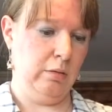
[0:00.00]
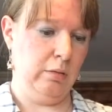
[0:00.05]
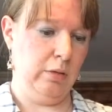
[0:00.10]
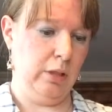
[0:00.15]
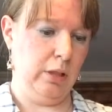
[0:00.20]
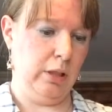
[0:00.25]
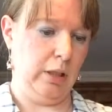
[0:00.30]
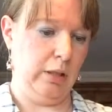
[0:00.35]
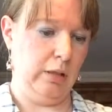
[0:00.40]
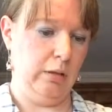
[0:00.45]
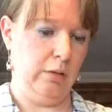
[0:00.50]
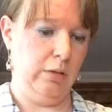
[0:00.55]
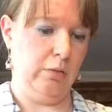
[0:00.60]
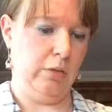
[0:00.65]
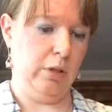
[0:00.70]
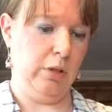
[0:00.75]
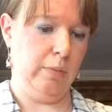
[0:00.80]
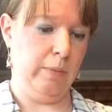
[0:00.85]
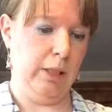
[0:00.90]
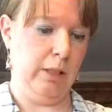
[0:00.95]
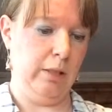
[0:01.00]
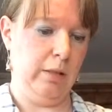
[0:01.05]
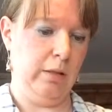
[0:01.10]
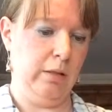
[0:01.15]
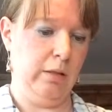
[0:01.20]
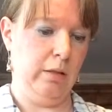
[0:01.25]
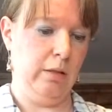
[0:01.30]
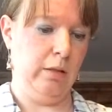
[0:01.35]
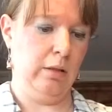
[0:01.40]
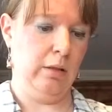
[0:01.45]
Who's that? Oh, dismiss.
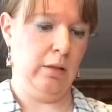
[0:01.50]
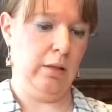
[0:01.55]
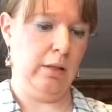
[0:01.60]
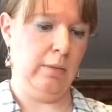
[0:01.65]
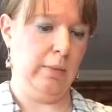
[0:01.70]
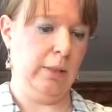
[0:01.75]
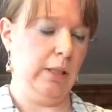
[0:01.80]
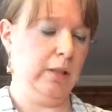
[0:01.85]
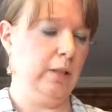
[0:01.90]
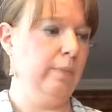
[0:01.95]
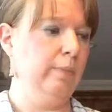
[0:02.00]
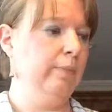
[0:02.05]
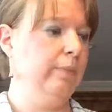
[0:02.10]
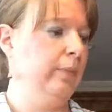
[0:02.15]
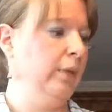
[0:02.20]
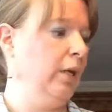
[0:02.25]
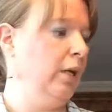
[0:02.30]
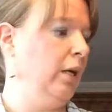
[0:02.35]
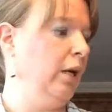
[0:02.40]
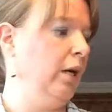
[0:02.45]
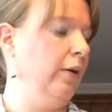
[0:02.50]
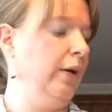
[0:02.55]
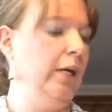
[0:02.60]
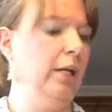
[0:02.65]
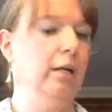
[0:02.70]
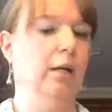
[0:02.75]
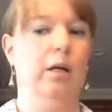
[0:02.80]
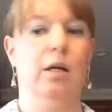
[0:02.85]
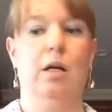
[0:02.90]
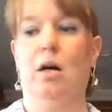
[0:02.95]
Dismiss. All right.
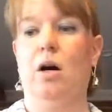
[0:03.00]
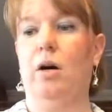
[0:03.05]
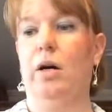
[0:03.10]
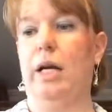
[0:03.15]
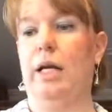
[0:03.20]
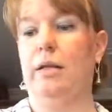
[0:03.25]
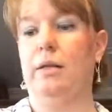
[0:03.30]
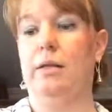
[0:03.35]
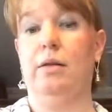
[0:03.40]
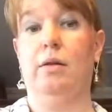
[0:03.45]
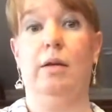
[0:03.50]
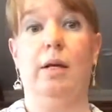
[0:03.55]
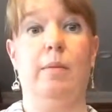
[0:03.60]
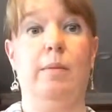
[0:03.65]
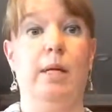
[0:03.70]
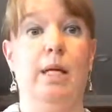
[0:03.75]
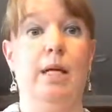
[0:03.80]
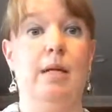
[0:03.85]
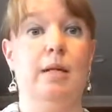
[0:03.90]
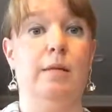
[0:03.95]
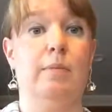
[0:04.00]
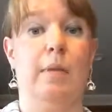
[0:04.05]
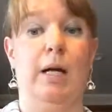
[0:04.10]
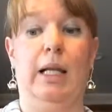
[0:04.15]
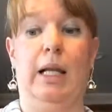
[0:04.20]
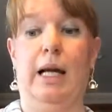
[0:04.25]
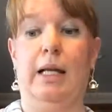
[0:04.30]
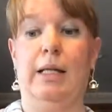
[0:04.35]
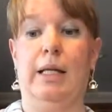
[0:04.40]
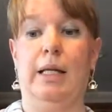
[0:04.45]
Okay, so that means my
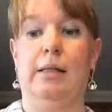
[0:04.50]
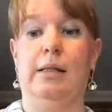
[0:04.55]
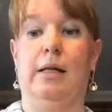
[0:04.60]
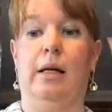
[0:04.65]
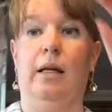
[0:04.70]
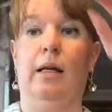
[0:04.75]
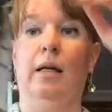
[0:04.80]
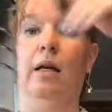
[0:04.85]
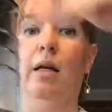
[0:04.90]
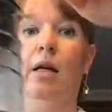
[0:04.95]
latte's done.